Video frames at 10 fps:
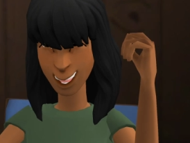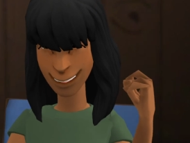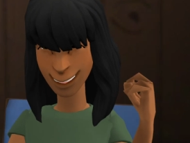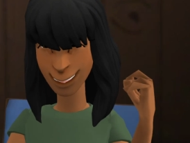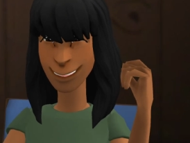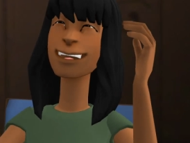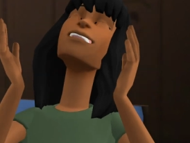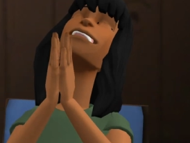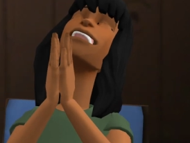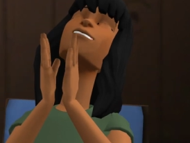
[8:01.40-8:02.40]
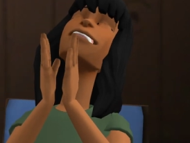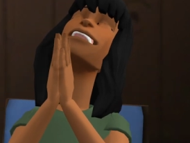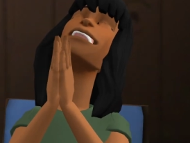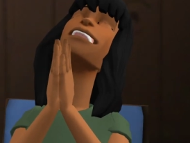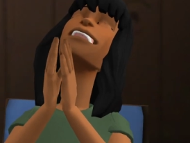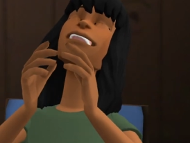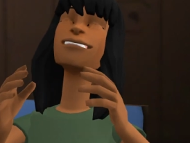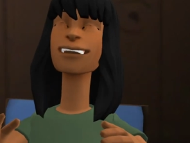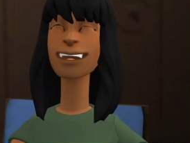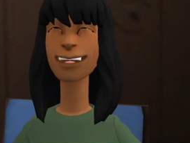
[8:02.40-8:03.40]
universe is going to make
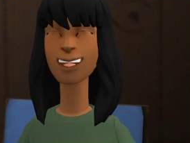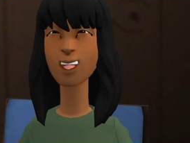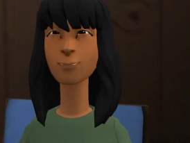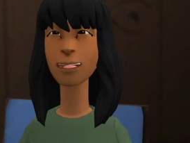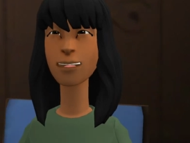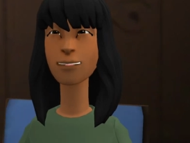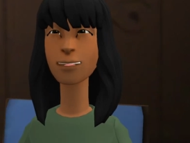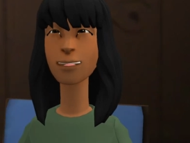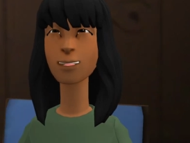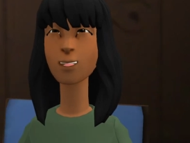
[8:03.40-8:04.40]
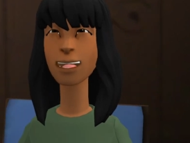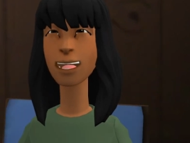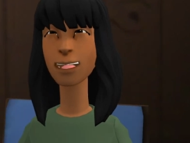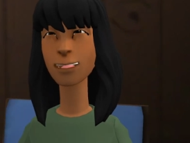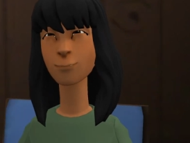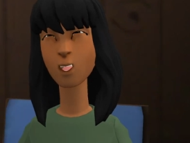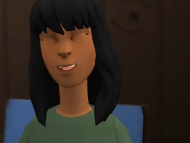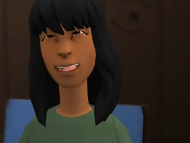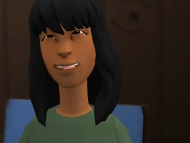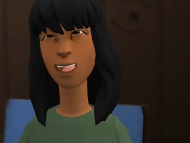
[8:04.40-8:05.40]
Jada's friend call me if I only think
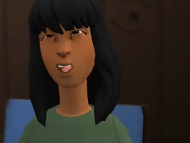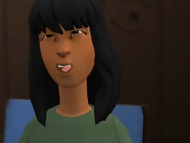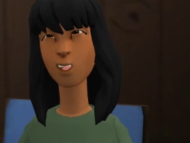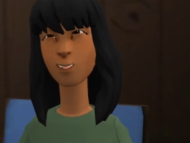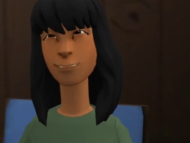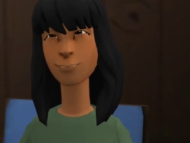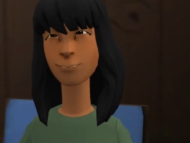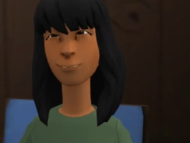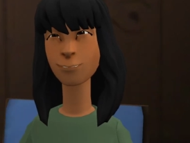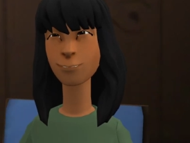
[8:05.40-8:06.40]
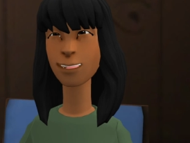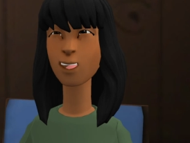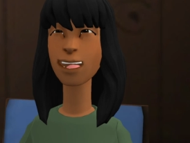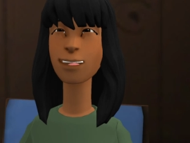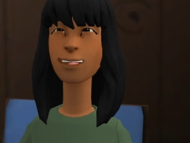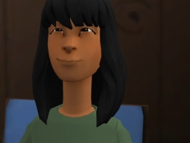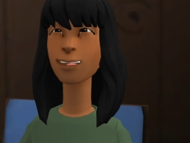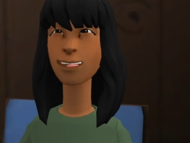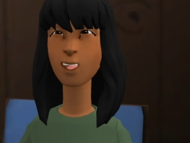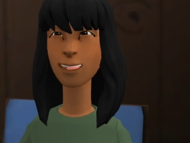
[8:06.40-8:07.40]
positive thoughts. She will like
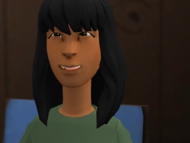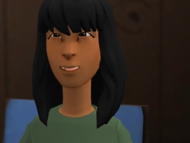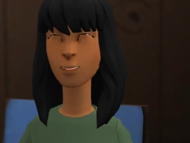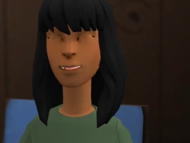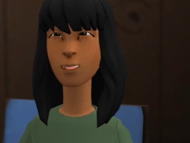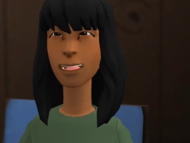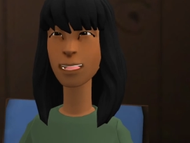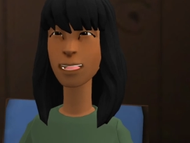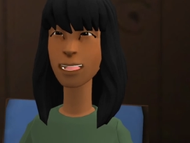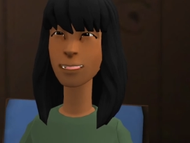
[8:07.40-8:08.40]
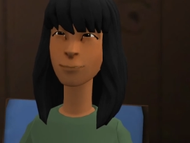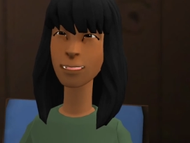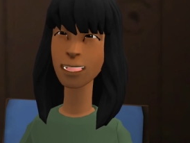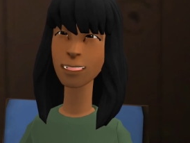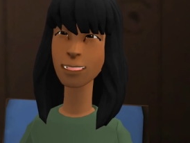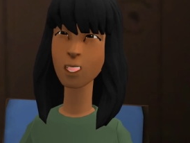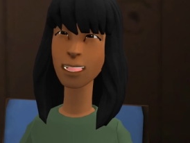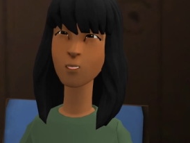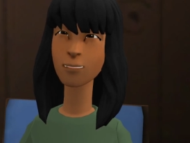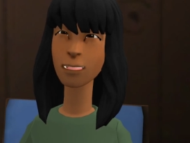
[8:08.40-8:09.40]
me and won't hold it against me that I
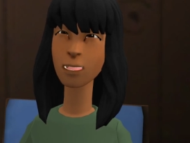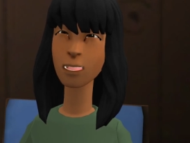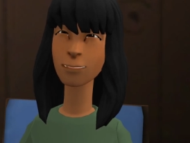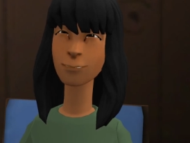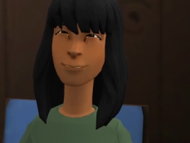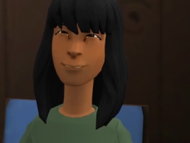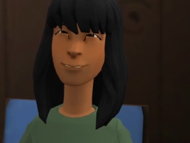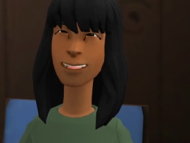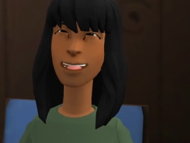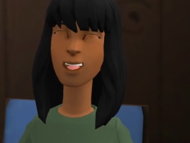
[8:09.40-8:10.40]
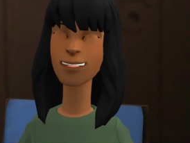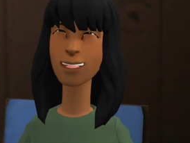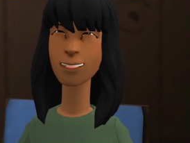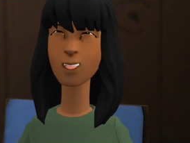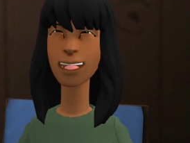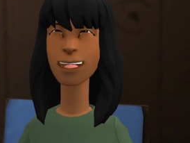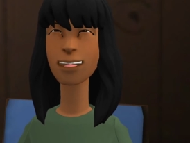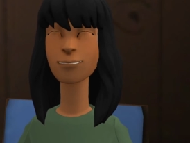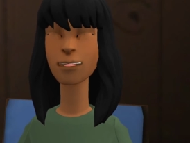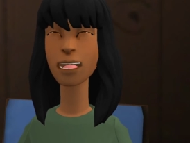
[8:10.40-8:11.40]
was fired. The universe will
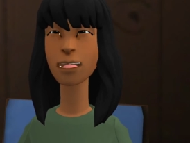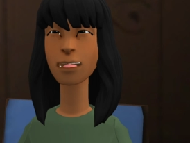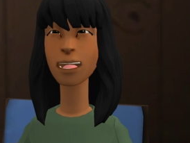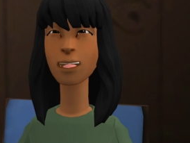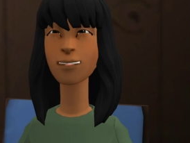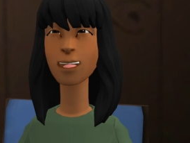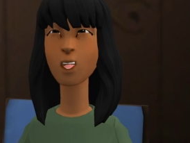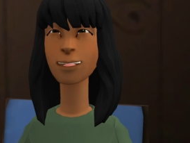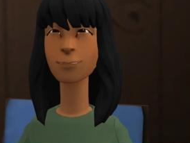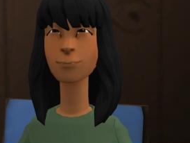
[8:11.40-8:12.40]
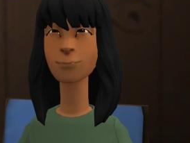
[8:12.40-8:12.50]
give me this interview.